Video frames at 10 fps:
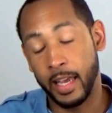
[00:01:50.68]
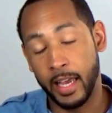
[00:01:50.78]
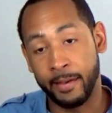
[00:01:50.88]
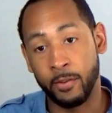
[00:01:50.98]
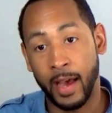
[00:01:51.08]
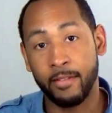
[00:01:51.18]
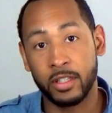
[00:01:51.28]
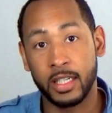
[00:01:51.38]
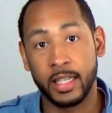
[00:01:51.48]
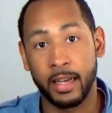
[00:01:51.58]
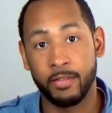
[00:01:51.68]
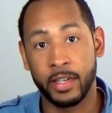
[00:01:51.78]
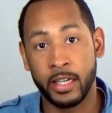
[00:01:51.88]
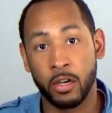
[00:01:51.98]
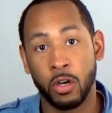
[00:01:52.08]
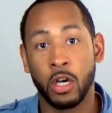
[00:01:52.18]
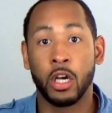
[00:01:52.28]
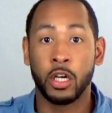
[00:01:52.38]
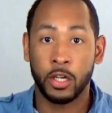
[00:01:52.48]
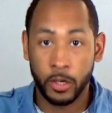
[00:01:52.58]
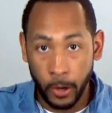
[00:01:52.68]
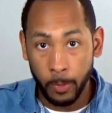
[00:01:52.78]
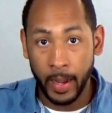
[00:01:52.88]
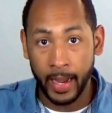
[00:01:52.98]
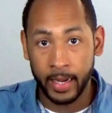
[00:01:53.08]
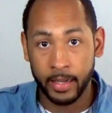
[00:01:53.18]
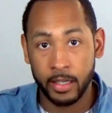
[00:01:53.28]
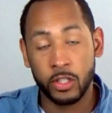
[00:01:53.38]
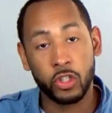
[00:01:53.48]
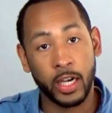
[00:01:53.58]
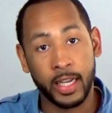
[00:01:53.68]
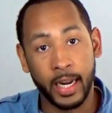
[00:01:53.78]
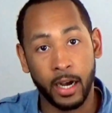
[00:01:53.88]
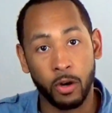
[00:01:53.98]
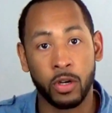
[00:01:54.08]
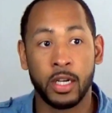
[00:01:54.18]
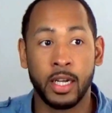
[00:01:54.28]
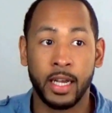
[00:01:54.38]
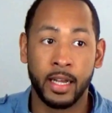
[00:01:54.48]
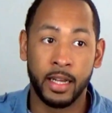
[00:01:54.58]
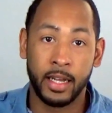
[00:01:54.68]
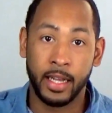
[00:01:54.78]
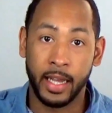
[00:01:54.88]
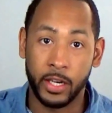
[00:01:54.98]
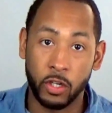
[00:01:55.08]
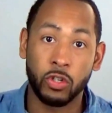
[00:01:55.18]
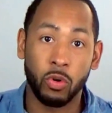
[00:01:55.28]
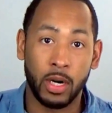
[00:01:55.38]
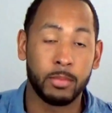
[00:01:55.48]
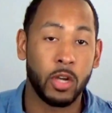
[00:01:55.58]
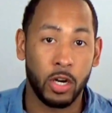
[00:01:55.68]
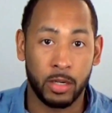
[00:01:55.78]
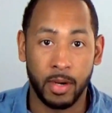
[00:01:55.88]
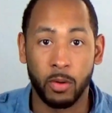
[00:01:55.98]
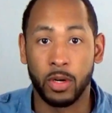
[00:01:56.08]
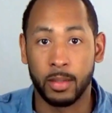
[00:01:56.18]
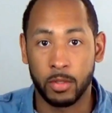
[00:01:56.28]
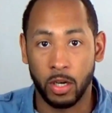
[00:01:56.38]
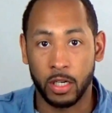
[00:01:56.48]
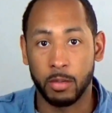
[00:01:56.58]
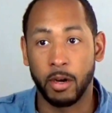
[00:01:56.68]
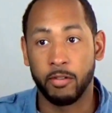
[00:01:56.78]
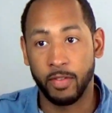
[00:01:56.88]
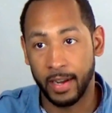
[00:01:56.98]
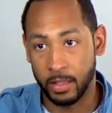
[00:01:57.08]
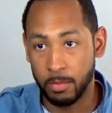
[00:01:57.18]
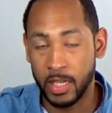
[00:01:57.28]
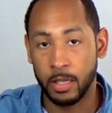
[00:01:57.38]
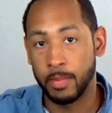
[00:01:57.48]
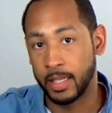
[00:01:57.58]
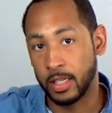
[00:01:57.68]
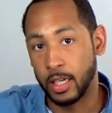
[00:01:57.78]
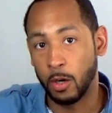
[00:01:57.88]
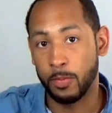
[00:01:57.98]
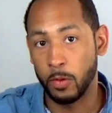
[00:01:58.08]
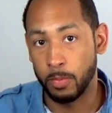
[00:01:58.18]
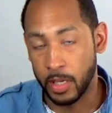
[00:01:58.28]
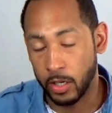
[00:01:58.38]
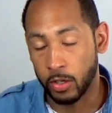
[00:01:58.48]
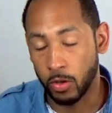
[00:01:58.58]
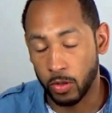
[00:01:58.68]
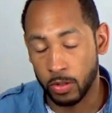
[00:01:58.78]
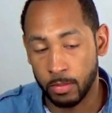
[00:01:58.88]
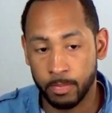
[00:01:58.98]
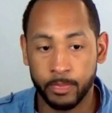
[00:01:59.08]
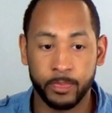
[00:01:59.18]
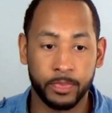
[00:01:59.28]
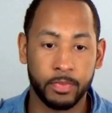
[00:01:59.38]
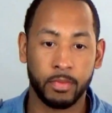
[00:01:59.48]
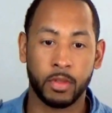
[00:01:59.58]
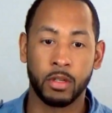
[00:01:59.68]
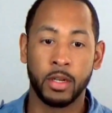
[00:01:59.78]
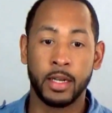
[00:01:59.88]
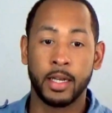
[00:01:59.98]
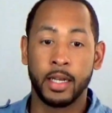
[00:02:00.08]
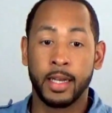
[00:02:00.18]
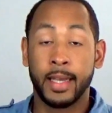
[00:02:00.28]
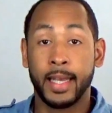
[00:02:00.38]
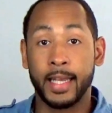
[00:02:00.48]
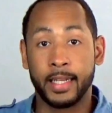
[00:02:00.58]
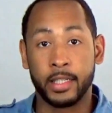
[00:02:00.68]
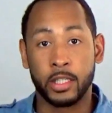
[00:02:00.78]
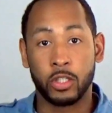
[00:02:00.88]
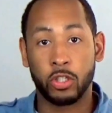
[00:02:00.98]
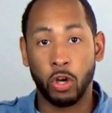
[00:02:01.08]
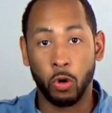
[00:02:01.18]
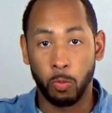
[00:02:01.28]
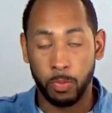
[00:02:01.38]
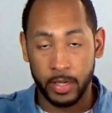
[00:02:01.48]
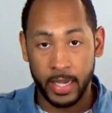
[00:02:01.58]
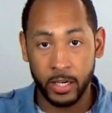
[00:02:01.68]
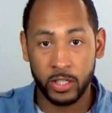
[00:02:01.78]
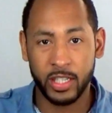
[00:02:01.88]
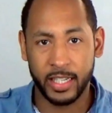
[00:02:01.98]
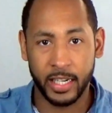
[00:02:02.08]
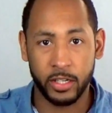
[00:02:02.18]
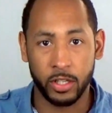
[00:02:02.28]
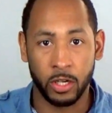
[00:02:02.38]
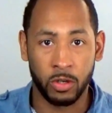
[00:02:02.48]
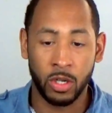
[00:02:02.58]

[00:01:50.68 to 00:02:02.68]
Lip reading: If you haven't seen that video, go back, check it out, and you'll know what I'm talking about when I'm talking about finding the medium that's going to help you meet your goals. And so, but here's the kicker though.